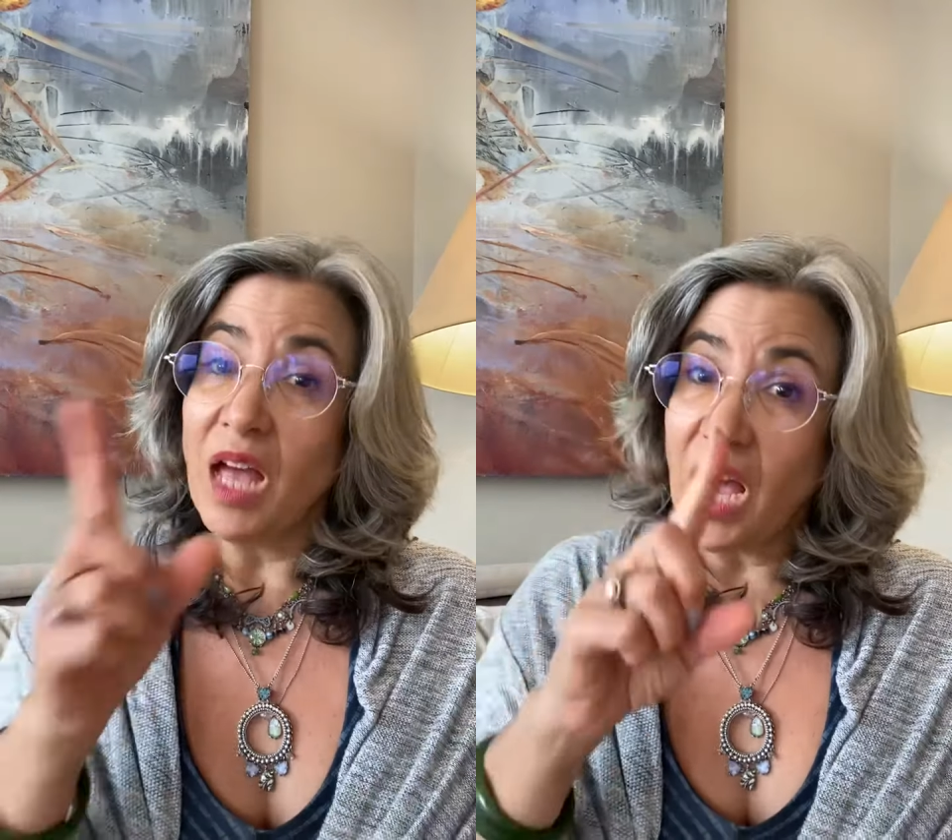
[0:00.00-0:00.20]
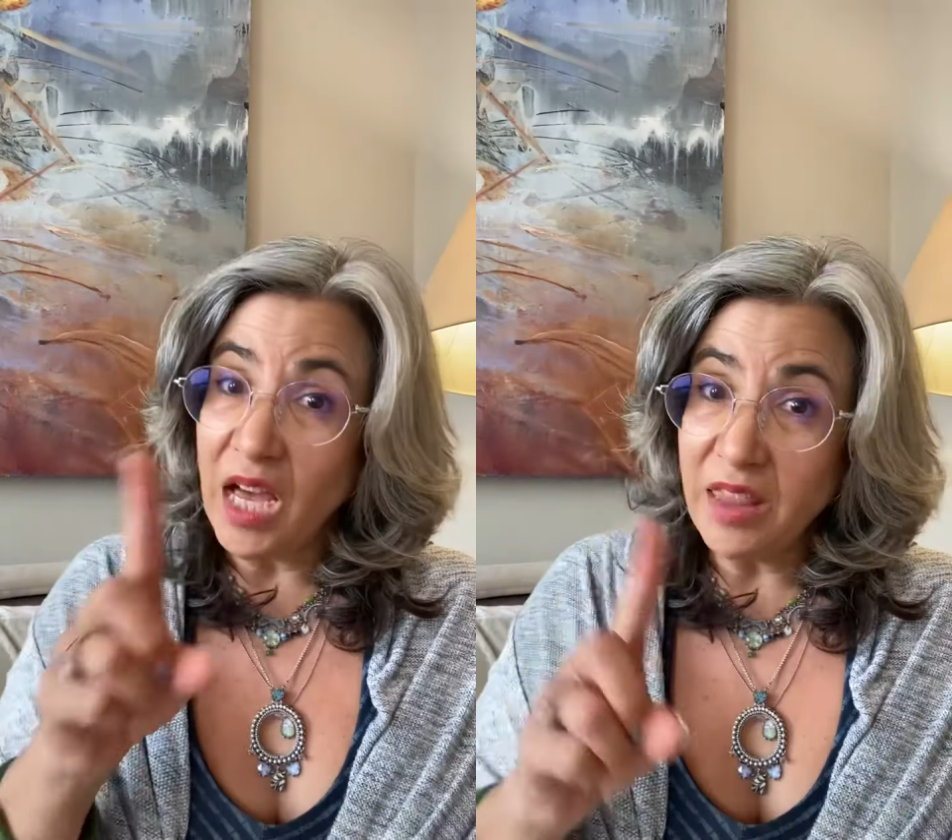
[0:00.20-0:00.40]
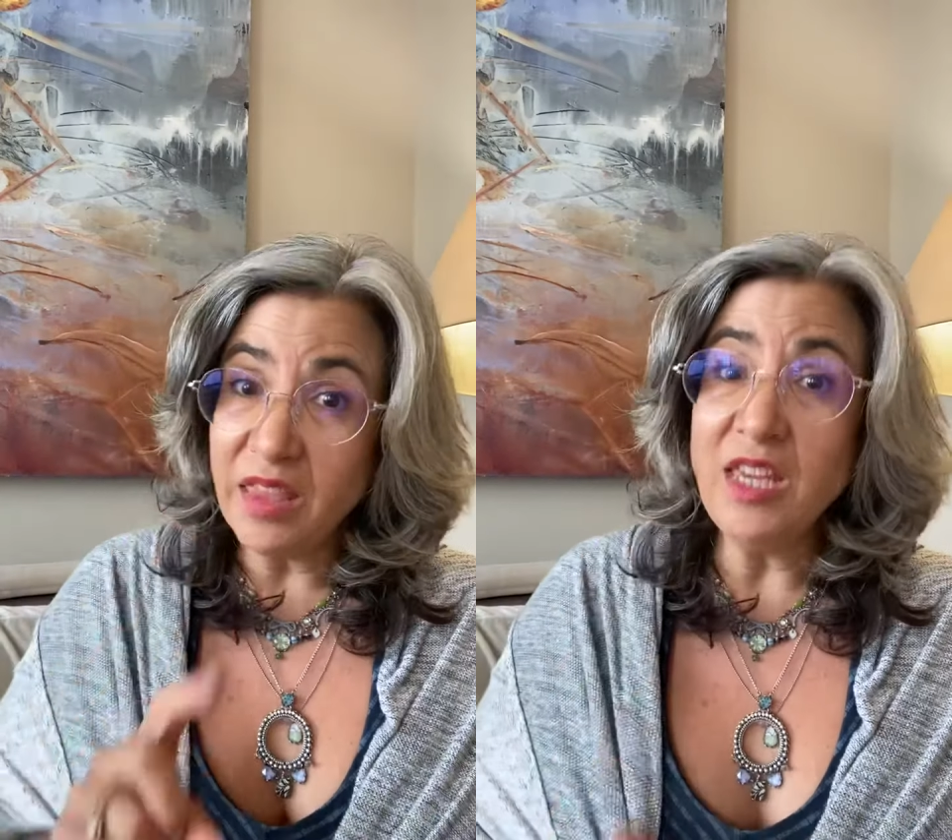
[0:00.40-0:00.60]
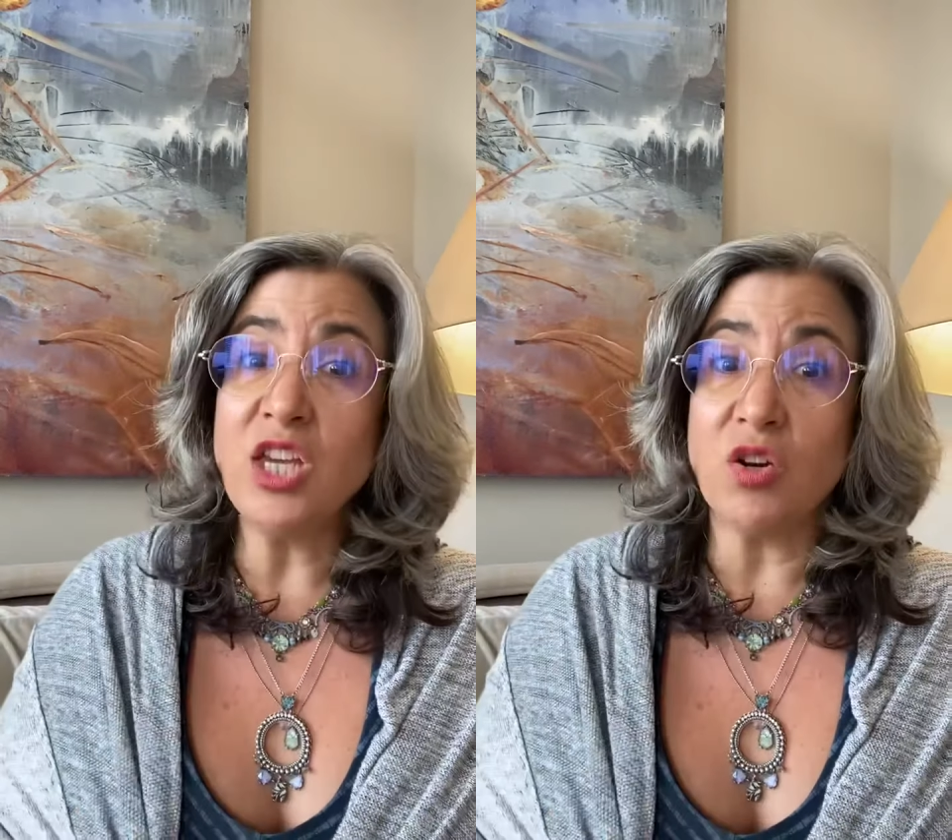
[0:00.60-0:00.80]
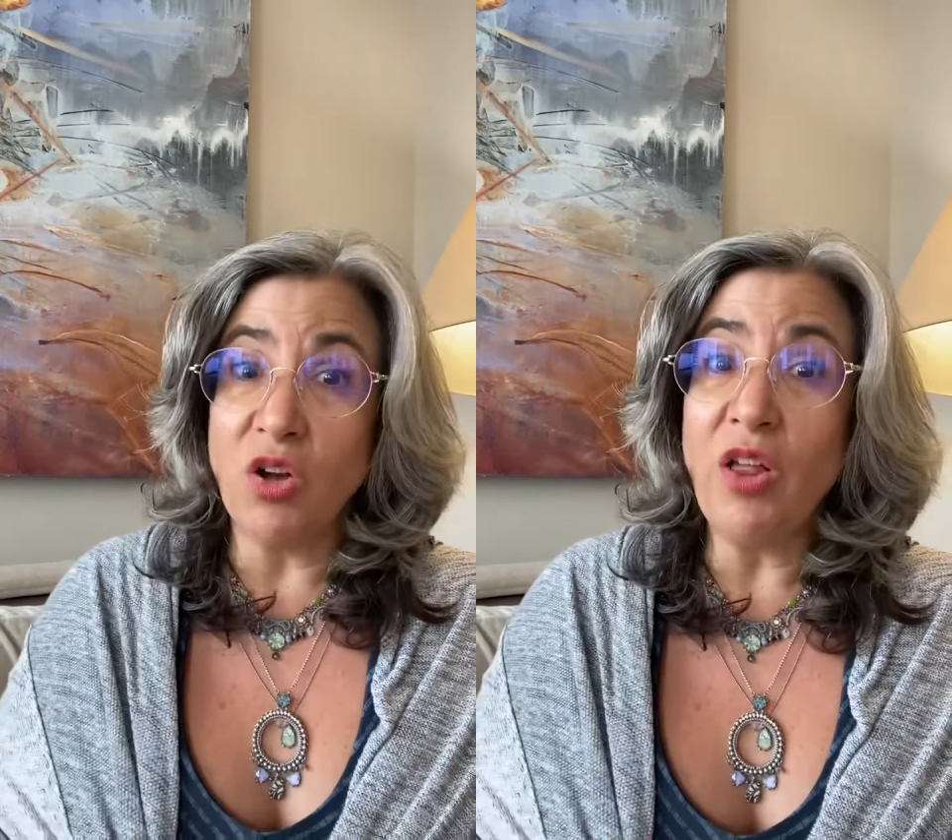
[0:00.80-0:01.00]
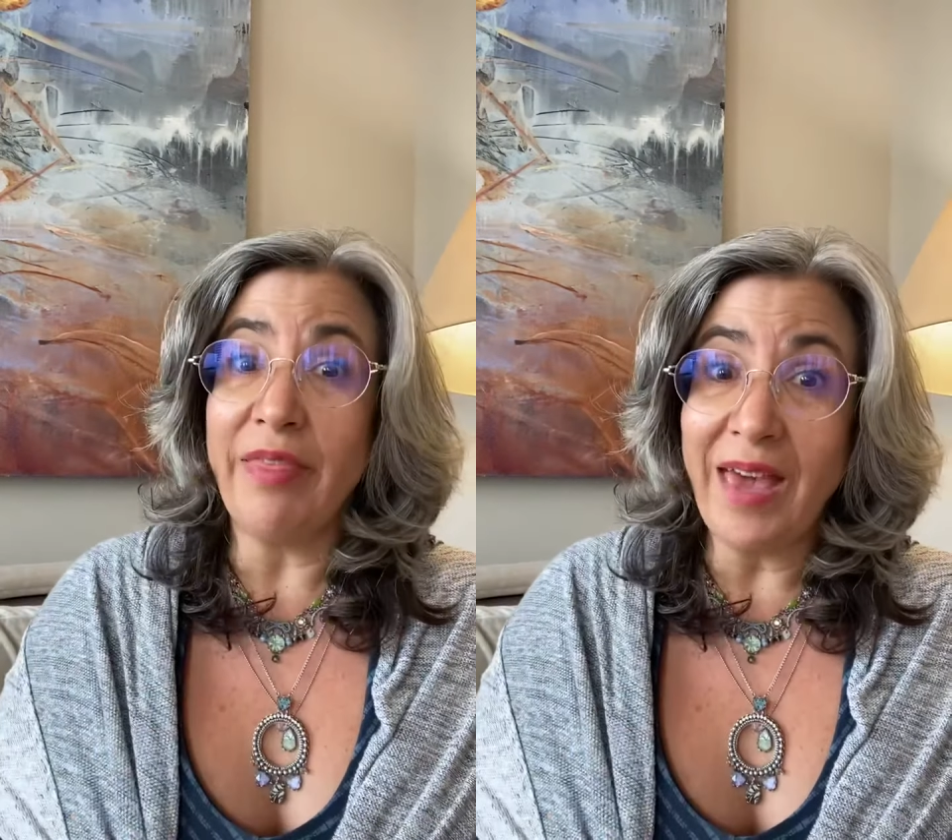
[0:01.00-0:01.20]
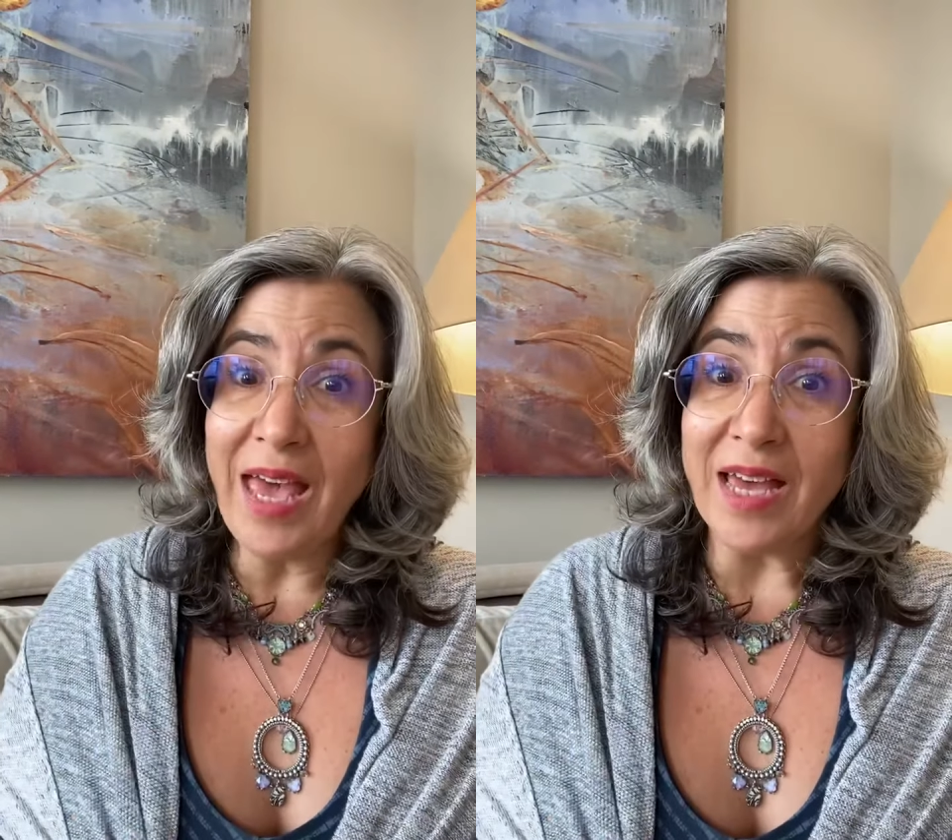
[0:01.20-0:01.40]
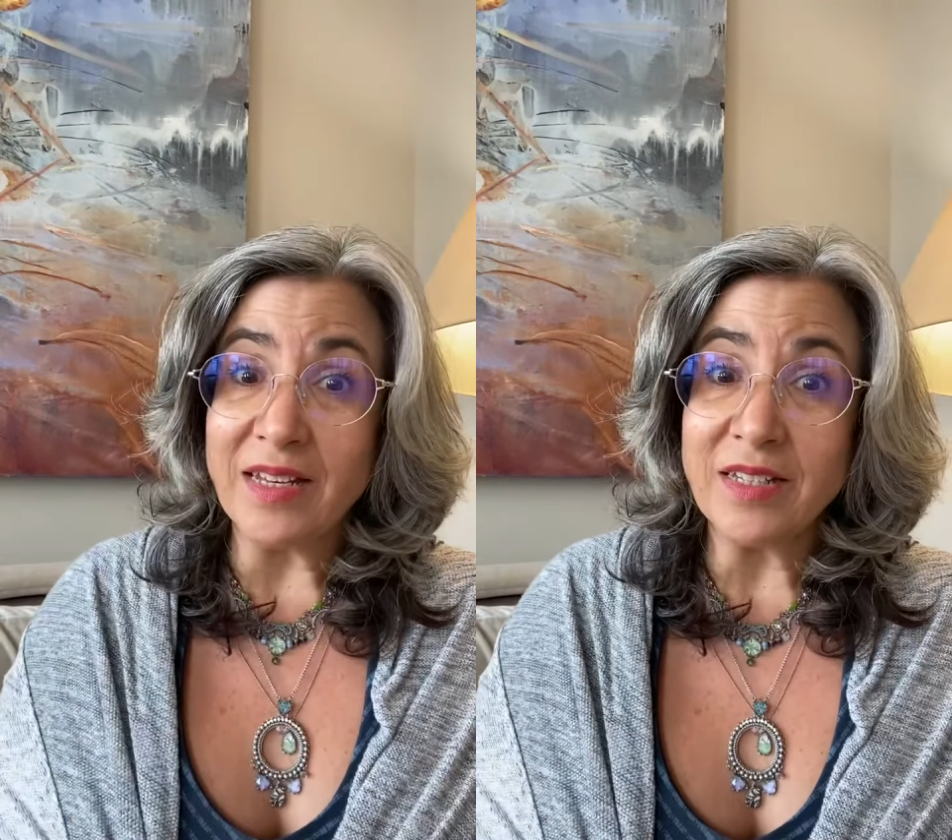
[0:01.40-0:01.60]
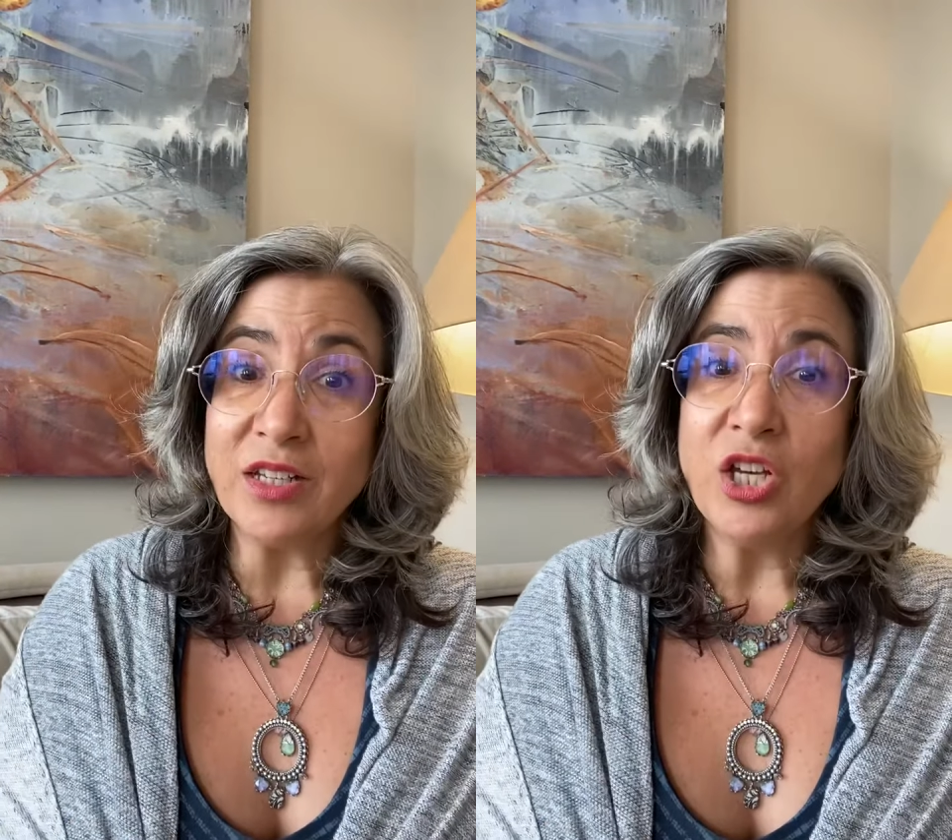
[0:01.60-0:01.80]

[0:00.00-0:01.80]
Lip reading: I think you're all that.